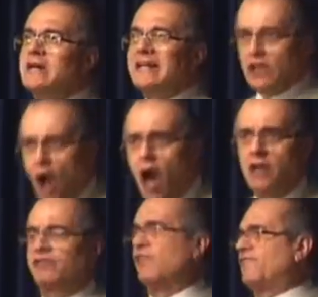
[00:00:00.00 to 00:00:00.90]
God
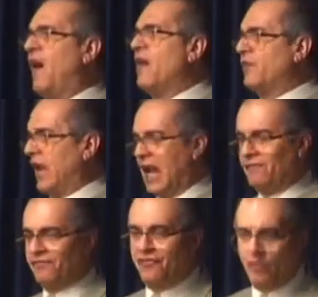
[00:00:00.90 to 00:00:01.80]
the Father
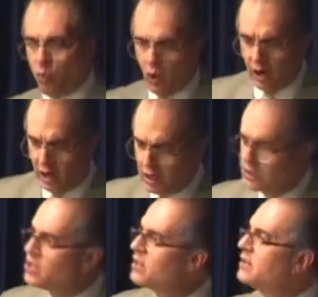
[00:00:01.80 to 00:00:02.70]
loved the
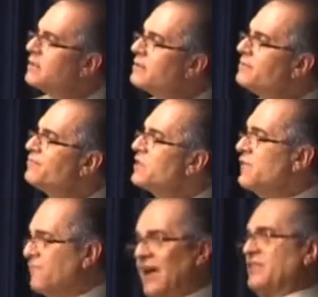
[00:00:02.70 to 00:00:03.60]
world, in
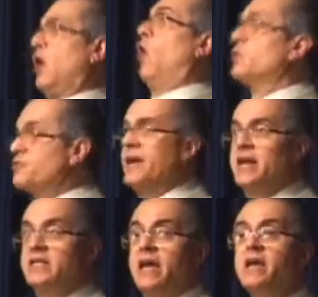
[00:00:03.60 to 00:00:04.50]
fact the whole
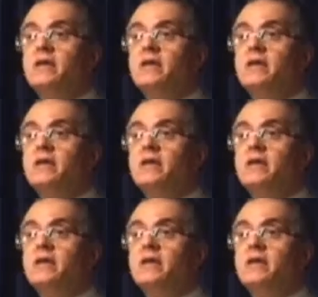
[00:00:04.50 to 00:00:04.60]
Trinity,